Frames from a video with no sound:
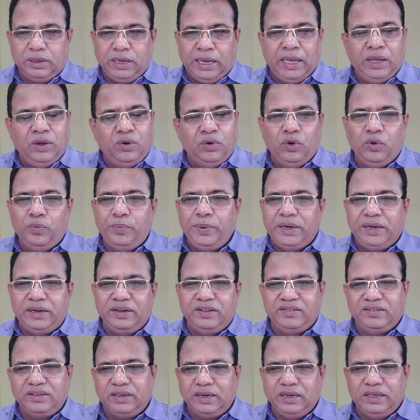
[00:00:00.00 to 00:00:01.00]
I hope it
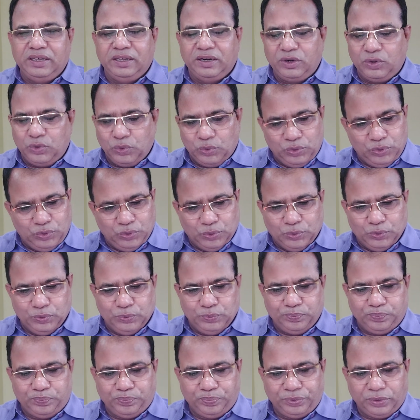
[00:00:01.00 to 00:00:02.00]
is clear to you.
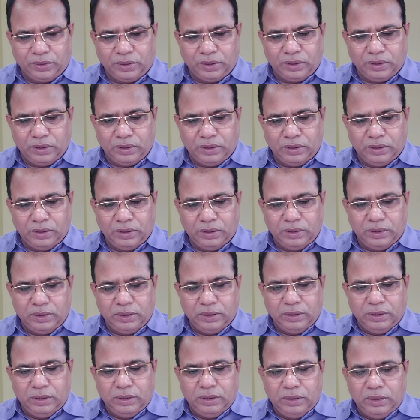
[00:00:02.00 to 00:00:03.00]

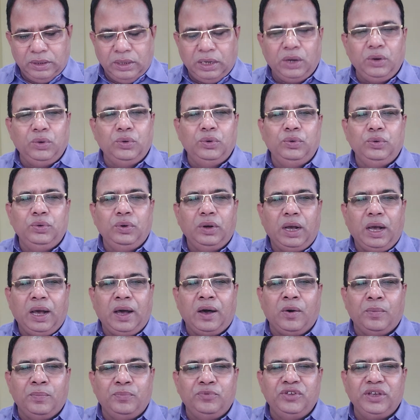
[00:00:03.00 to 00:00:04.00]
Now
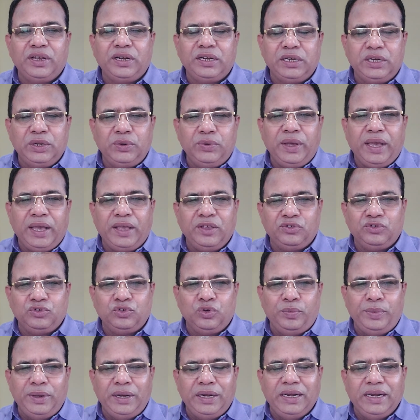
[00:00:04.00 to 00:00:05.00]
objective has
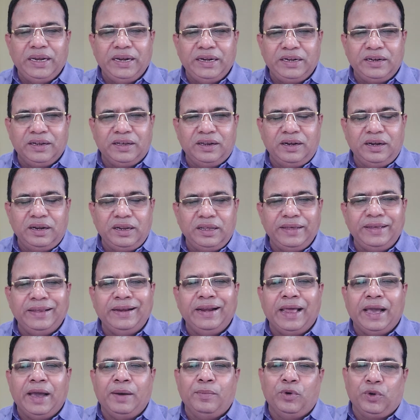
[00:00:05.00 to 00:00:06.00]
to be little
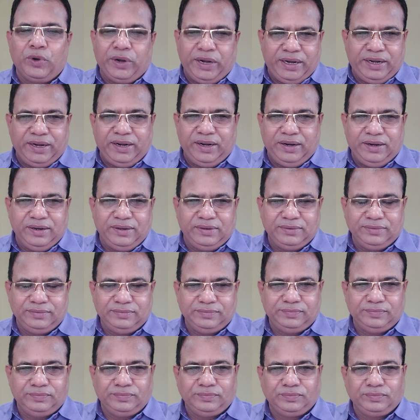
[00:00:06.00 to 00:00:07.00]
elaborated,
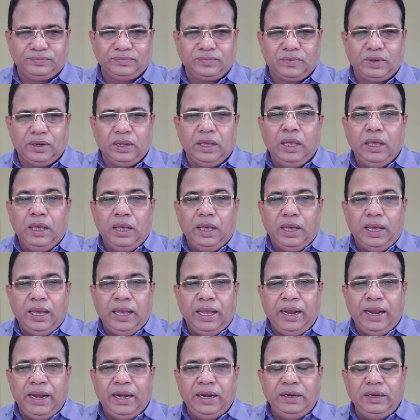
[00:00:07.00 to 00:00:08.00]

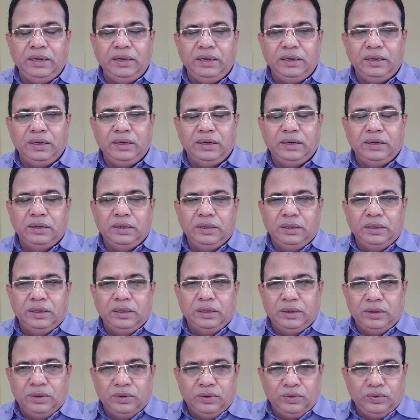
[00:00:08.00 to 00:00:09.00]
and
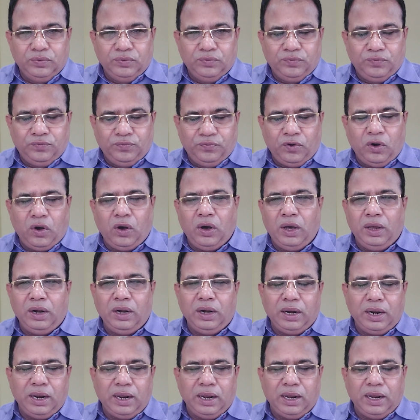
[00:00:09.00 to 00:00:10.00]

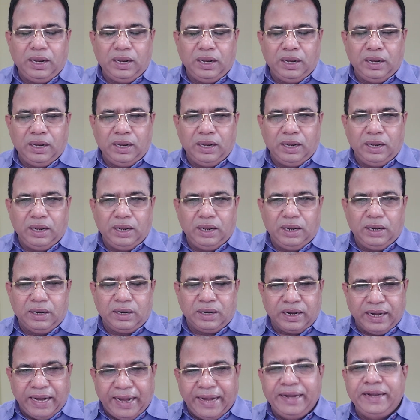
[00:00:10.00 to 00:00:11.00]
for
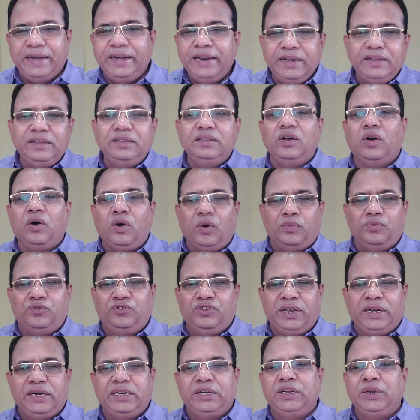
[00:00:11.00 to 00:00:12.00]
writing the
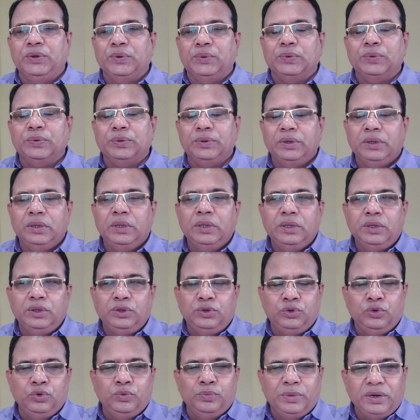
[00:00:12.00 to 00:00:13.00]
objective
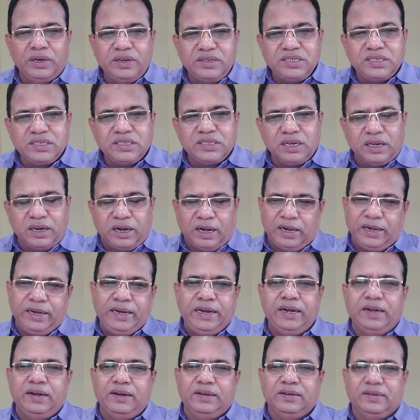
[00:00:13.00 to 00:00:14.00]
you must
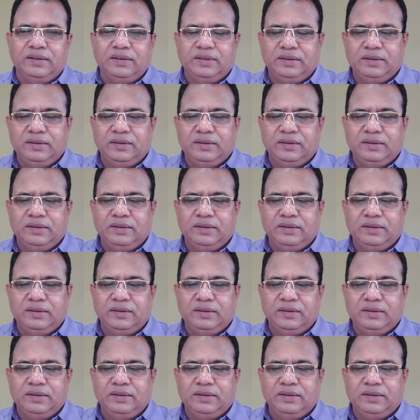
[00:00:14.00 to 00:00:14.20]
read